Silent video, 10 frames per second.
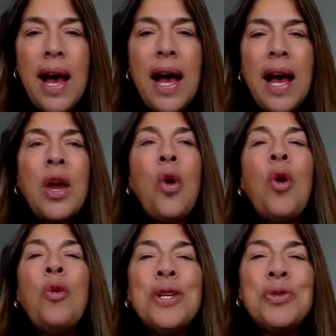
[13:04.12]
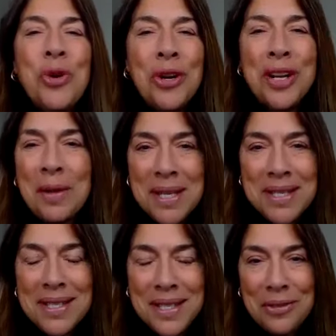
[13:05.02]
I always wore it on my
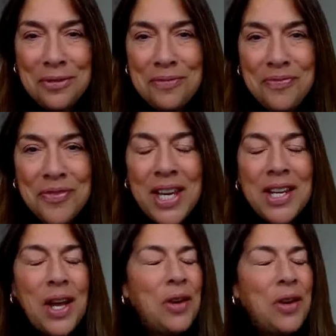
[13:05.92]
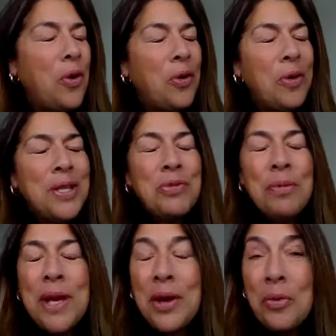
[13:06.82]
sleeve, right? I always wore
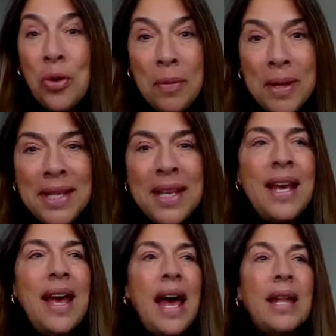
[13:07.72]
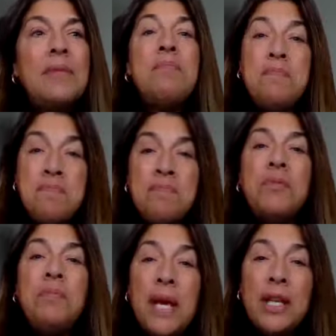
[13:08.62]
being a woman and
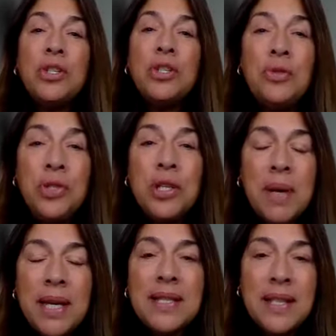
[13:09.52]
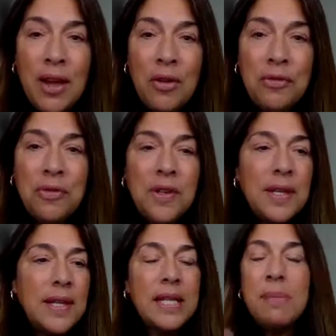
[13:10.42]
being true to myself.
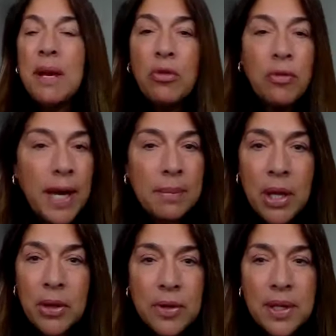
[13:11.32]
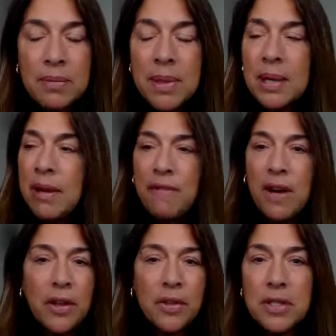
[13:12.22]
That's my grandmother in me, my
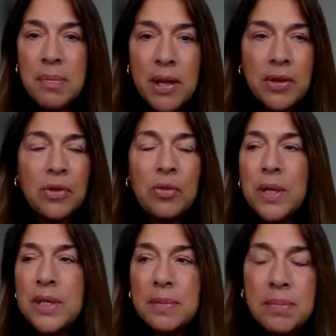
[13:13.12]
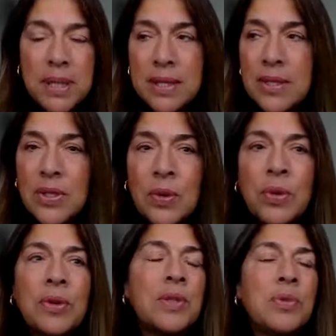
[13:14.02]
father's mother, who was a business
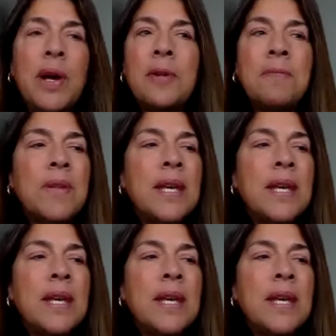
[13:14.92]
owner as well.